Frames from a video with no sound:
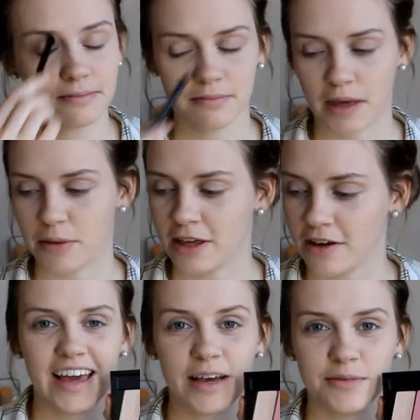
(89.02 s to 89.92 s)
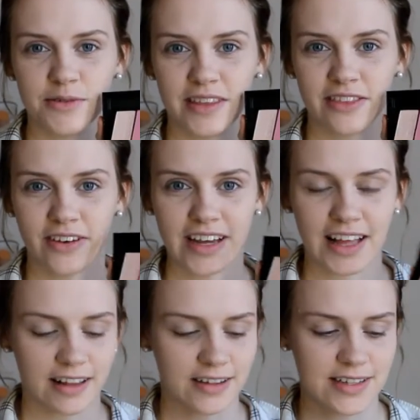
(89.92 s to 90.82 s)
Maybe. It comes with 3
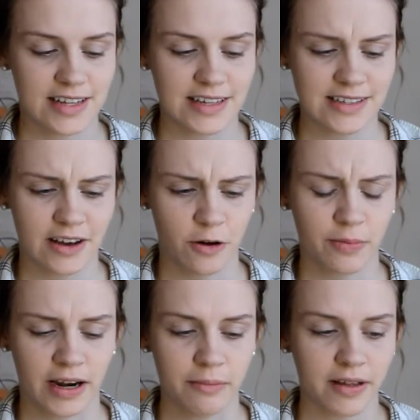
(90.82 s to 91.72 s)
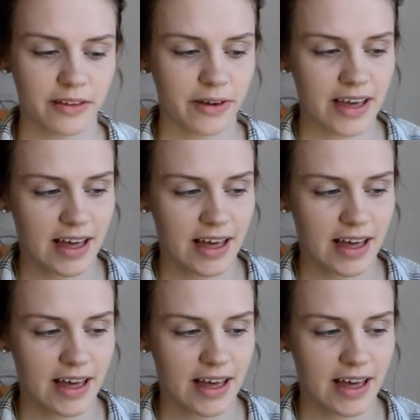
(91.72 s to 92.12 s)
colors. It doesn't open up all the way.